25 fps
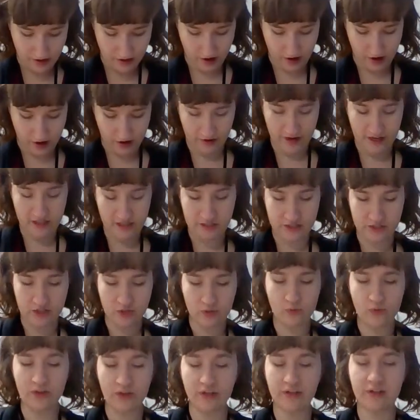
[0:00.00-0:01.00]
All right,
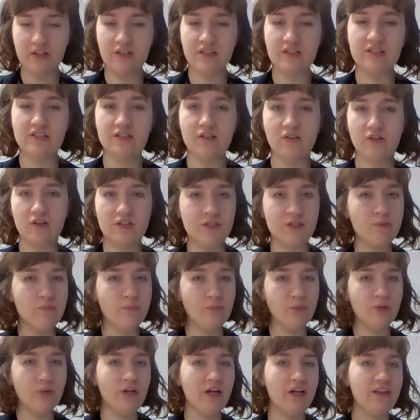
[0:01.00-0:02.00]
so we're going to start
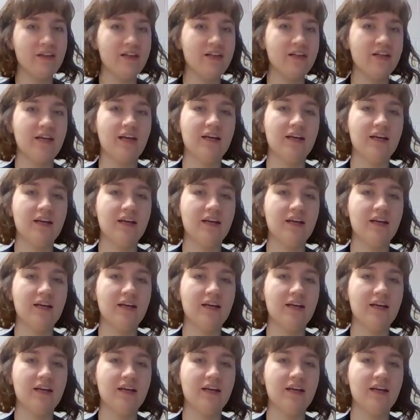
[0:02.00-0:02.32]
simple and then